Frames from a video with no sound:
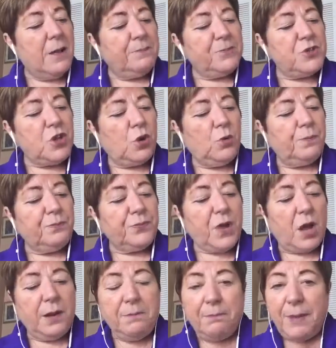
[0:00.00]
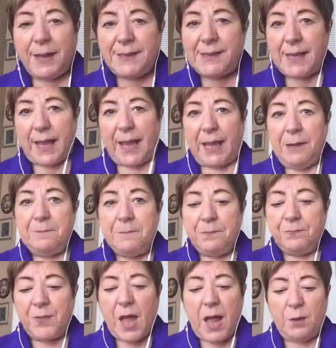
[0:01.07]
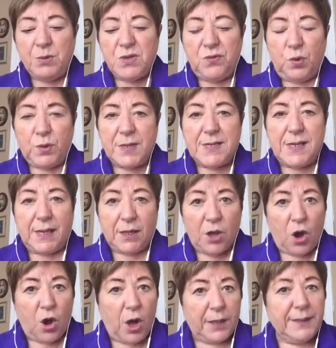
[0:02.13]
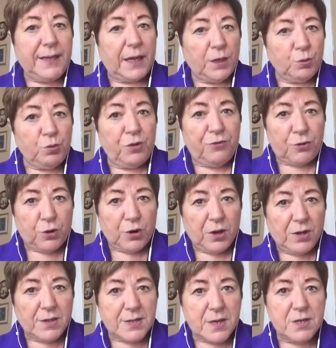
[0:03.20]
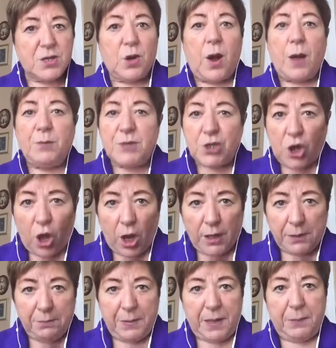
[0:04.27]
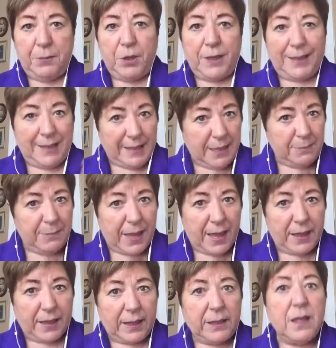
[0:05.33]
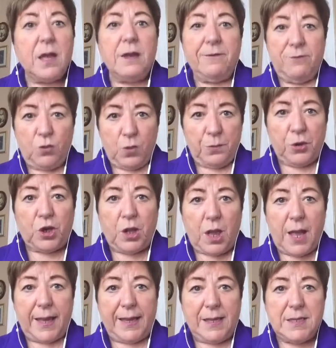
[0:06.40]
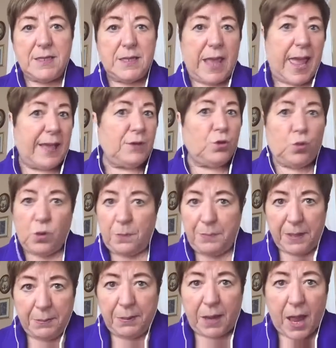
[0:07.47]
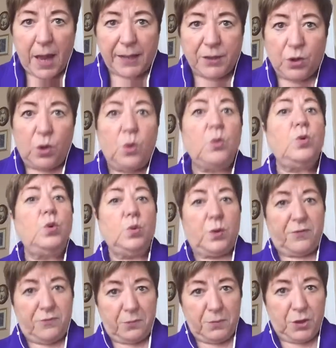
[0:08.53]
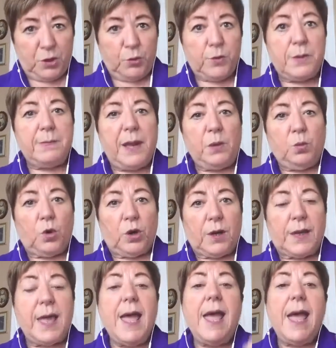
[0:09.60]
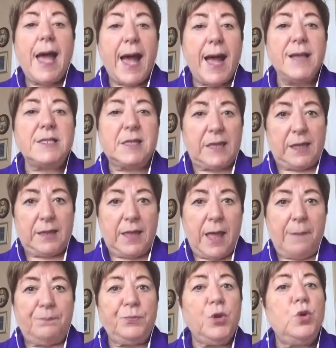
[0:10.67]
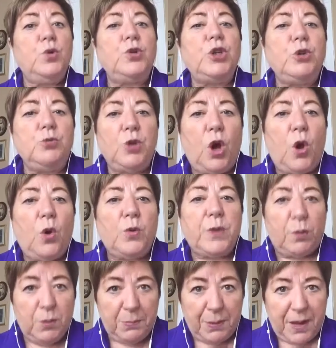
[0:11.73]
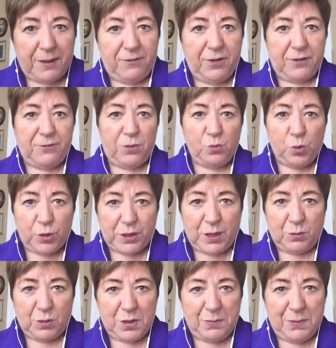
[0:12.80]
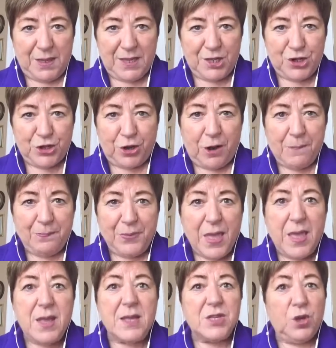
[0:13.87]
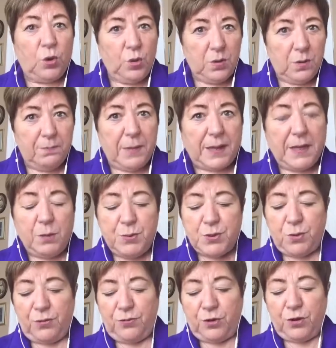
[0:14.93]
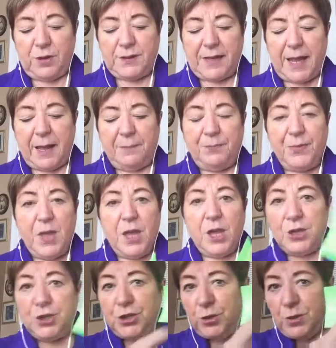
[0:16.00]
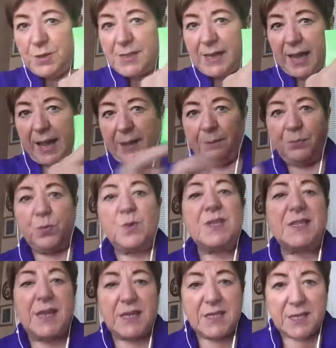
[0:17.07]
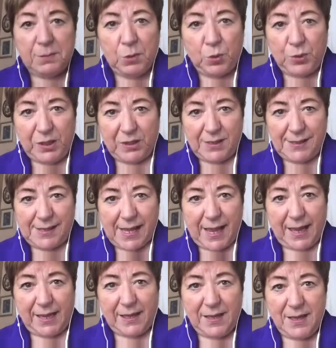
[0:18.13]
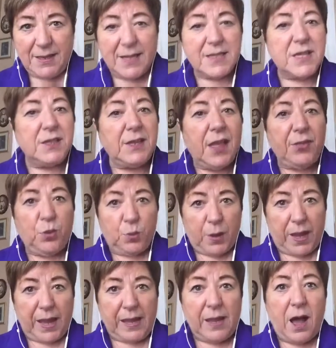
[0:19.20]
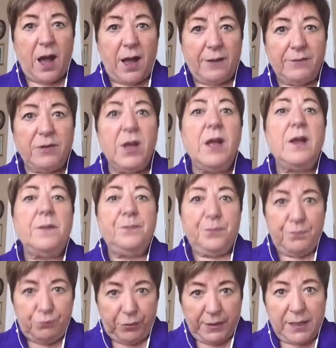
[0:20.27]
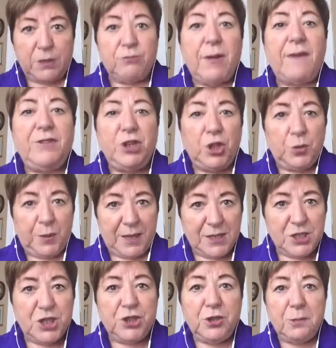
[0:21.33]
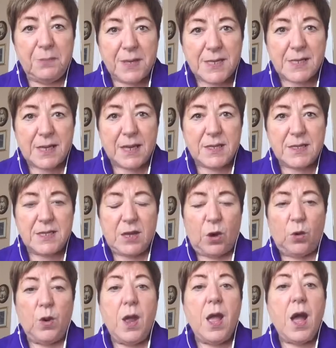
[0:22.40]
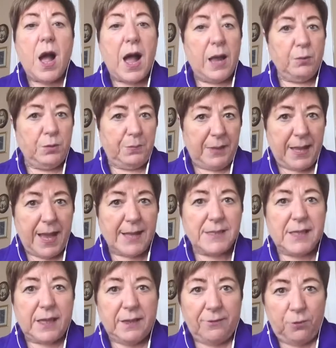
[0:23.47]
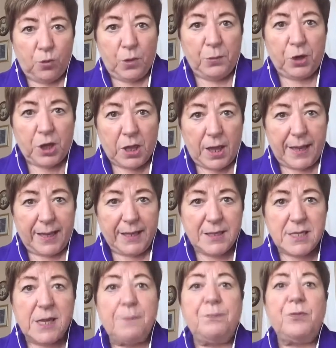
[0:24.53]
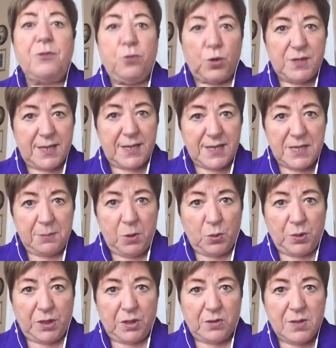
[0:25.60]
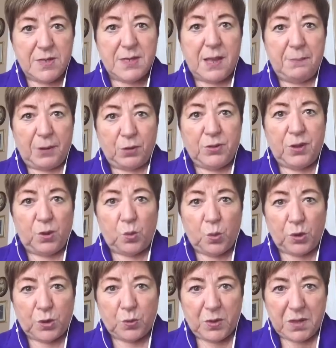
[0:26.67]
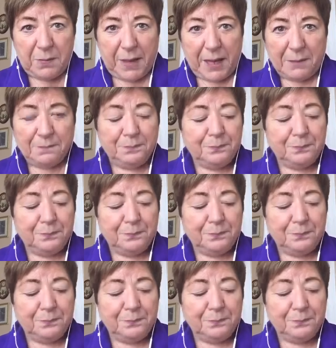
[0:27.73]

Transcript: So on Monday, I was focusing on getting referrals. So I was calling people and emailing former clients and or people I know who are familiar with my work, asking them, who do you know that would benefit from working with me this year? So Monday was referral day. Tuesday was testimonial day. That's another way of bringing revenue into your business. So I would be asking former clients for testimonials about their work with me.